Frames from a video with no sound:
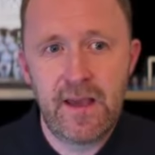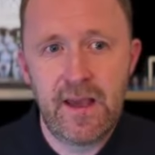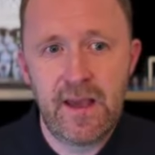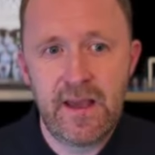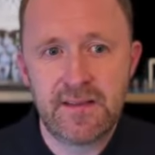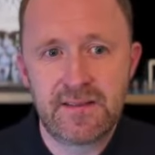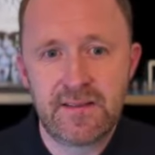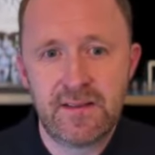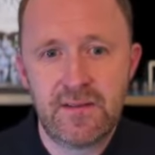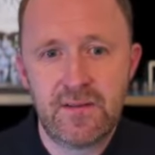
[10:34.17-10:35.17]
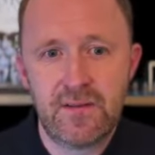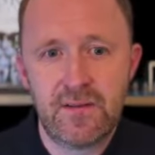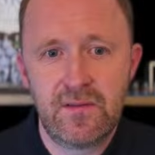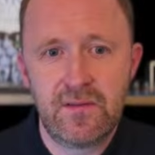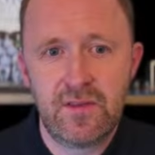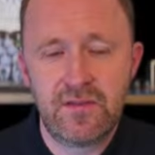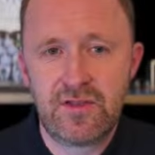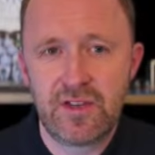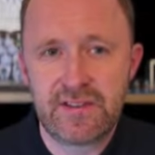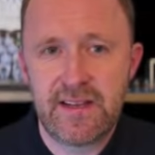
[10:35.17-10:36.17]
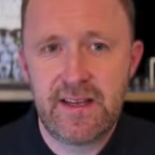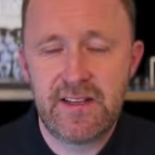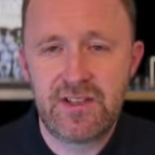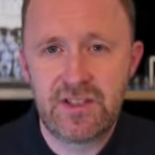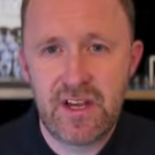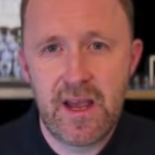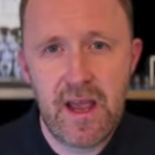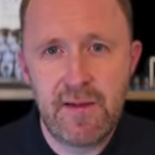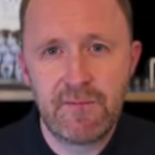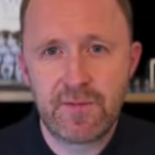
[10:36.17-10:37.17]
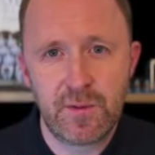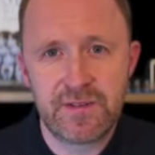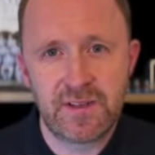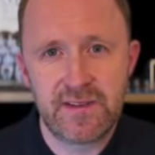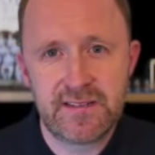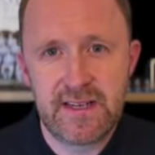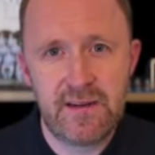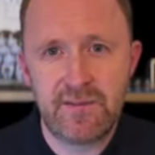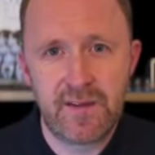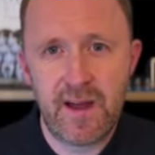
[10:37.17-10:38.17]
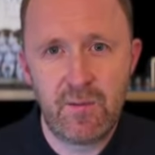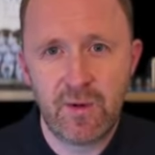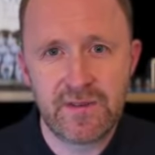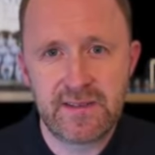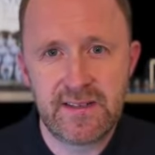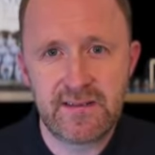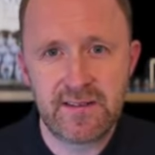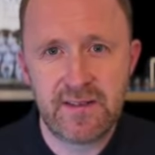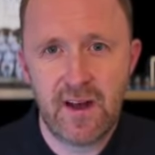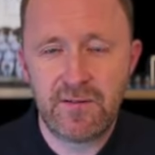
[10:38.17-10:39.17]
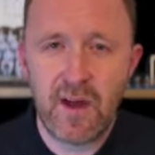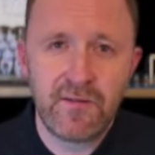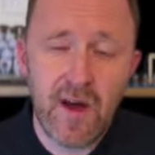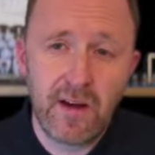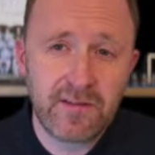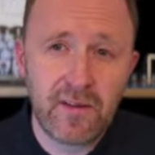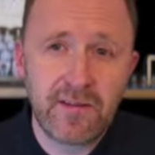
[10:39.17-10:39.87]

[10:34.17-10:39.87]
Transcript: is just his sheer influence on the team for that one season. I don't